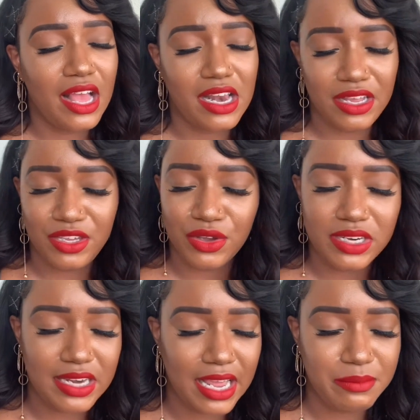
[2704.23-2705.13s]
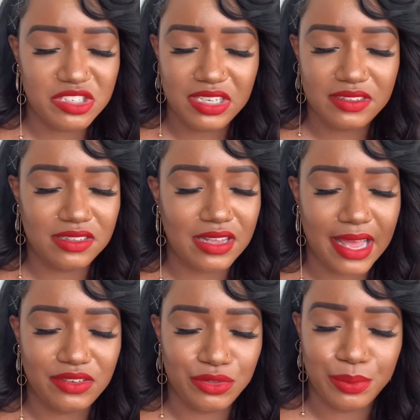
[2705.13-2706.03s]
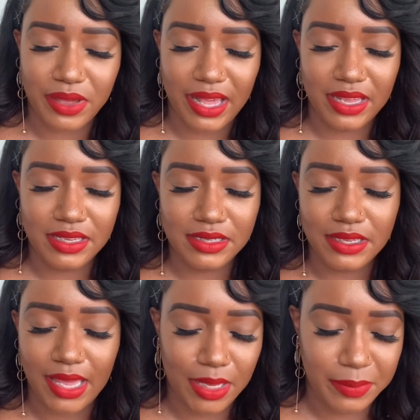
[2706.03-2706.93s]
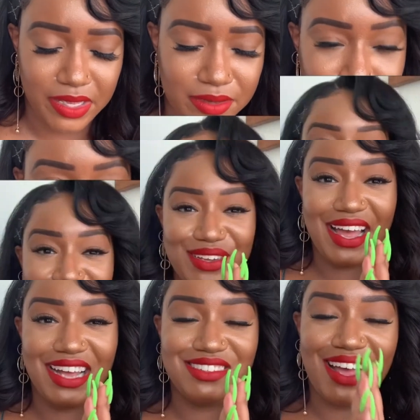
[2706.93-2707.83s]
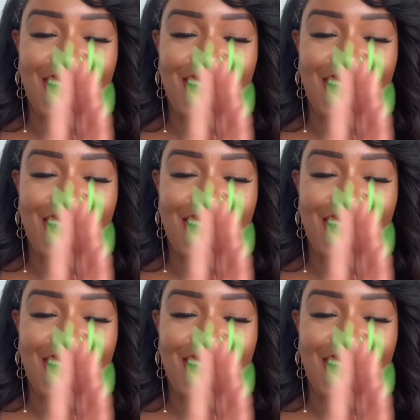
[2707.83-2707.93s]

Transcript: and in your name, Jesus, I do pray. All right, you guys,